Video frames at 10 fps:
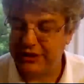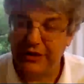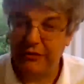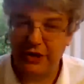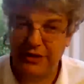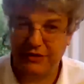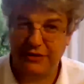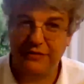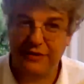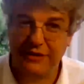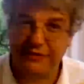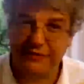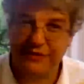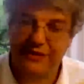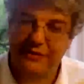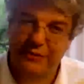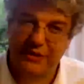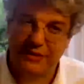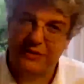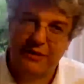But either way, it's a good thing, you
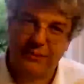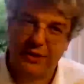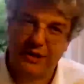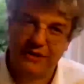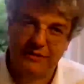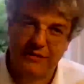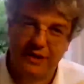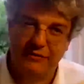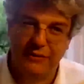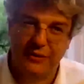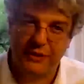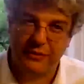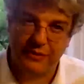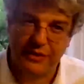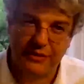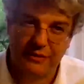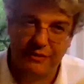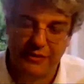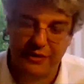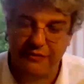know, whether it's the reproduction rate falling or
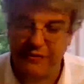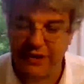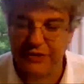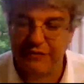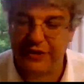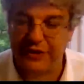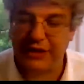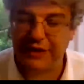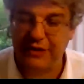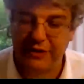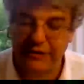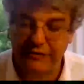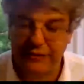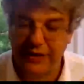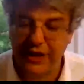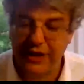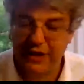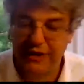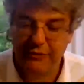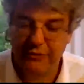the infection fatality rate falling.
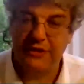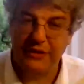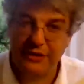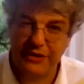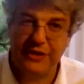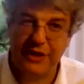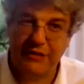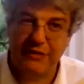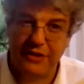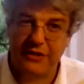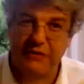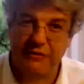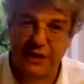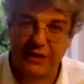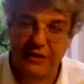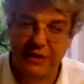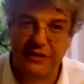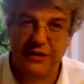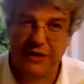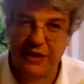We certainly see evidence of that,
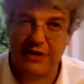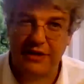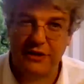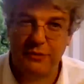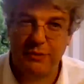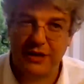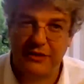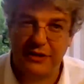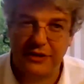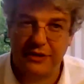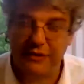as I explained.